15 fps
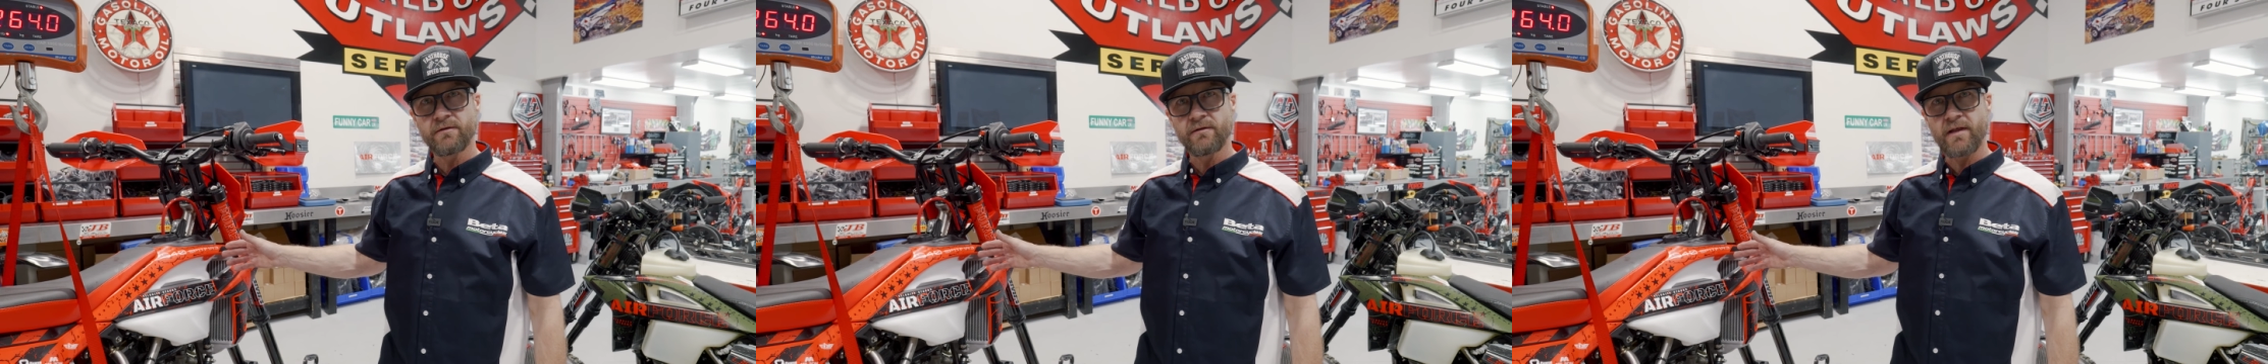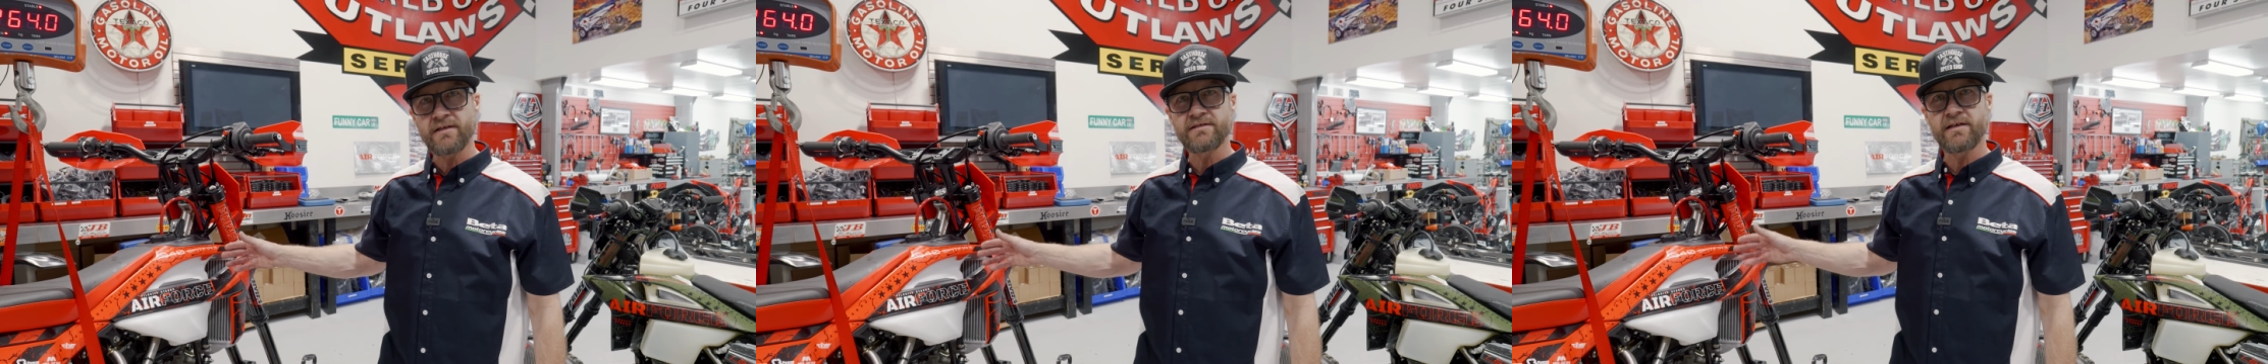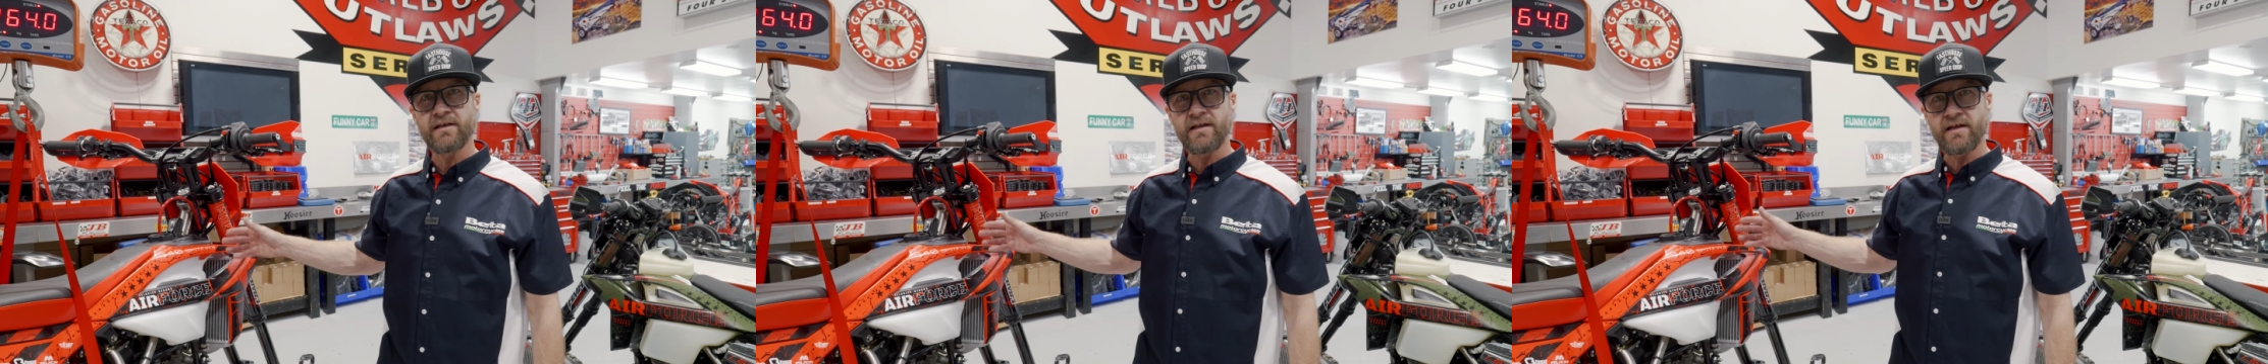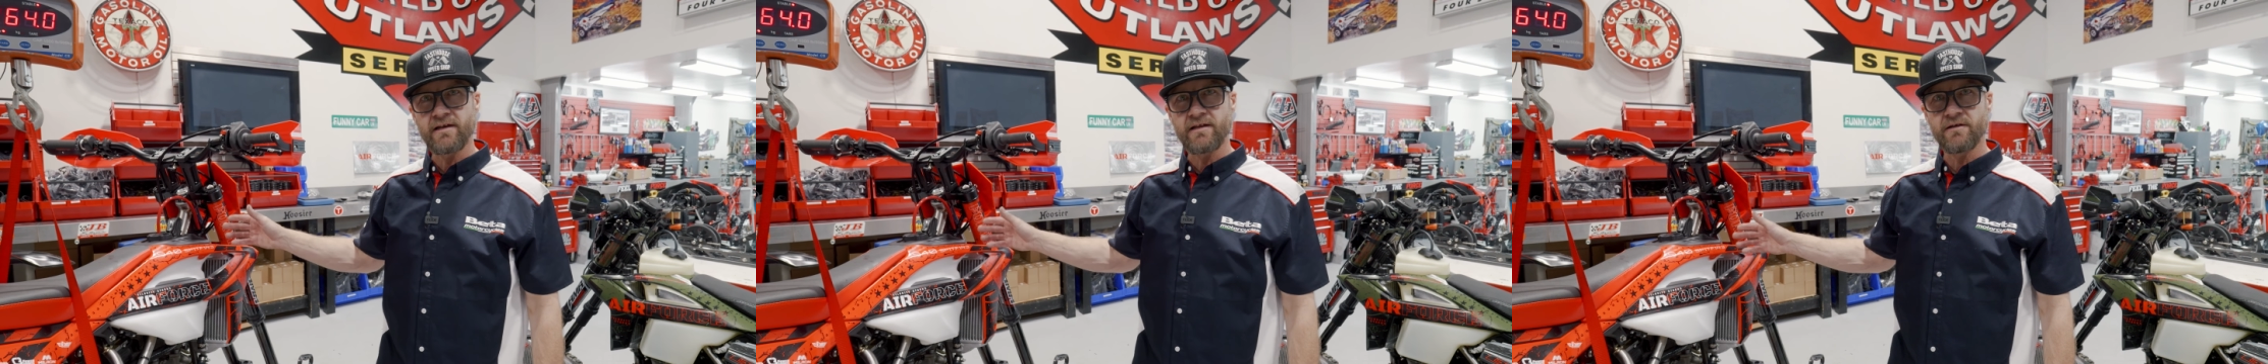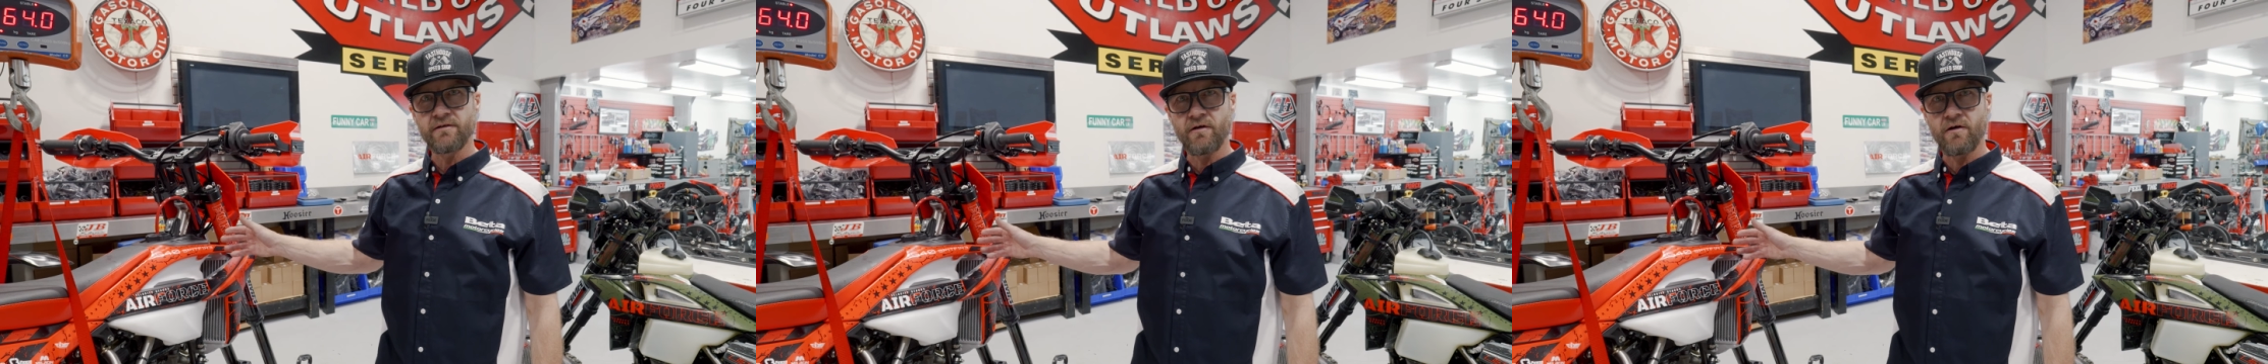That's
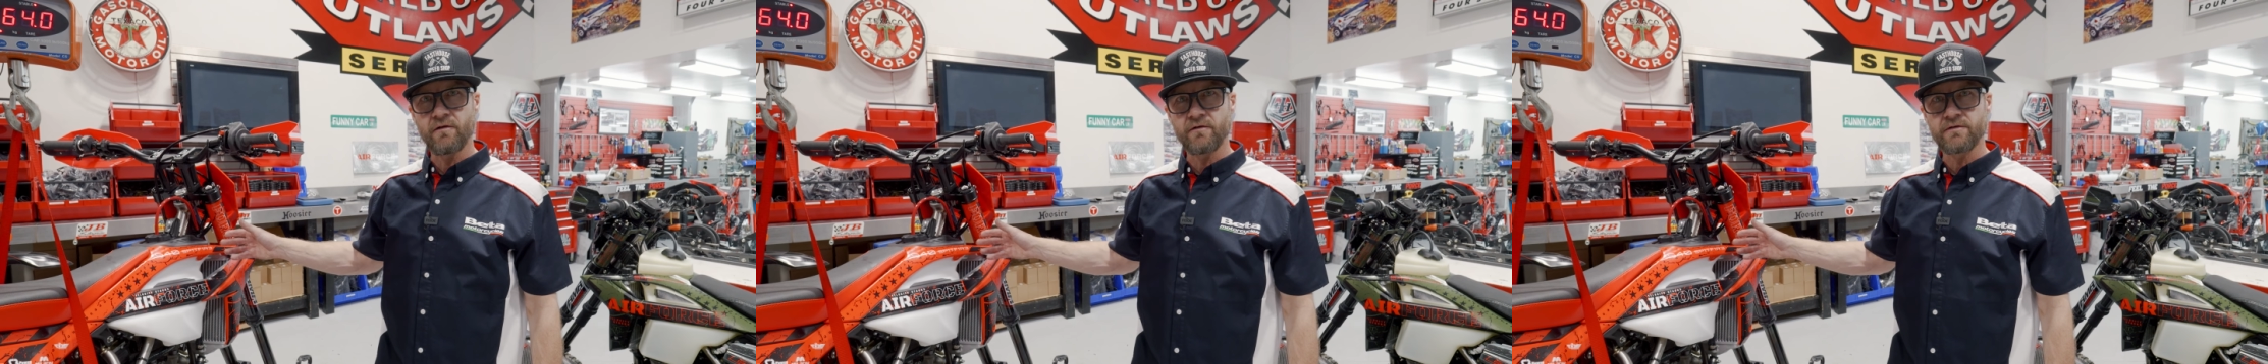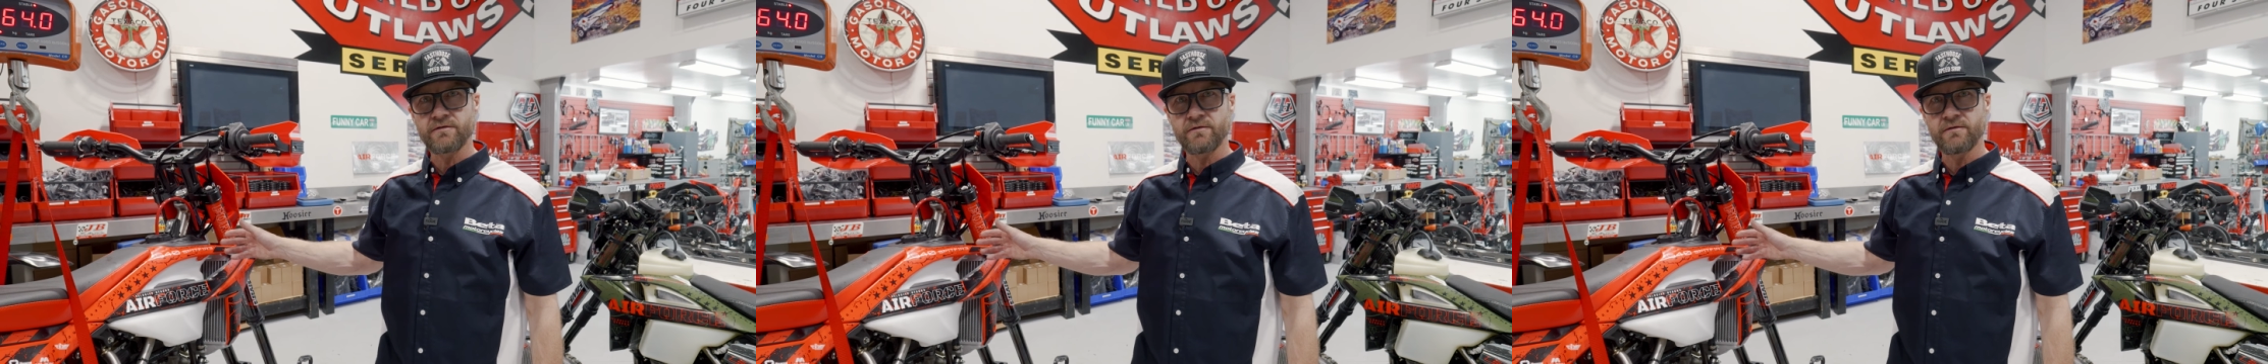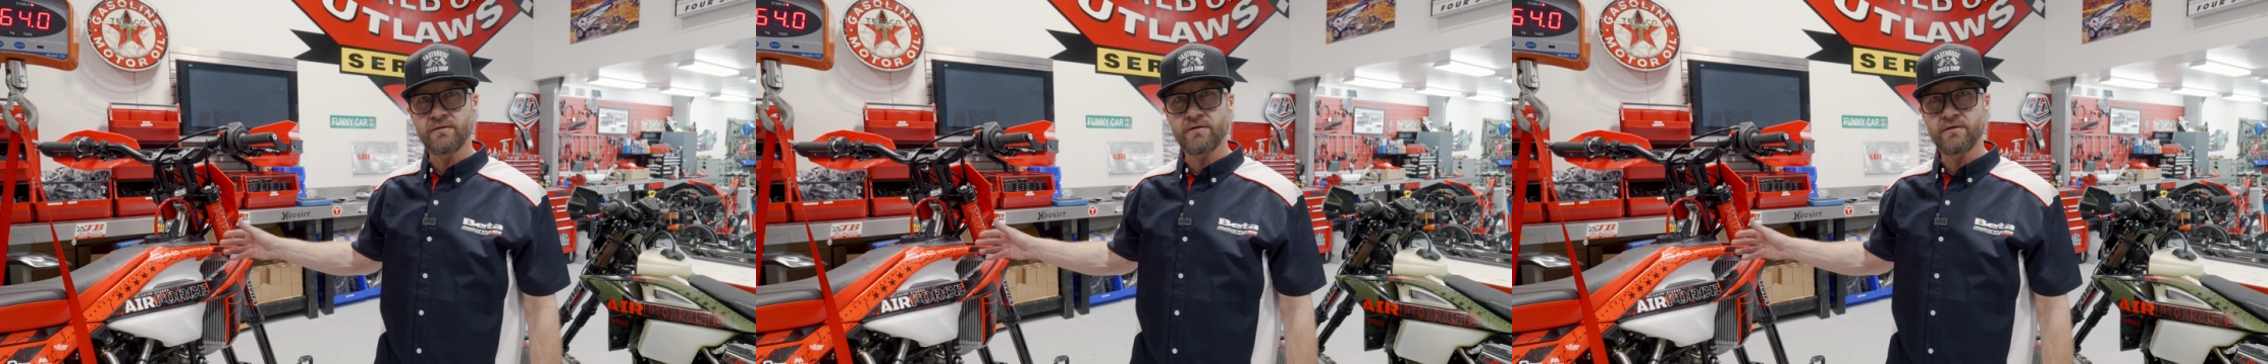Canadian dollars.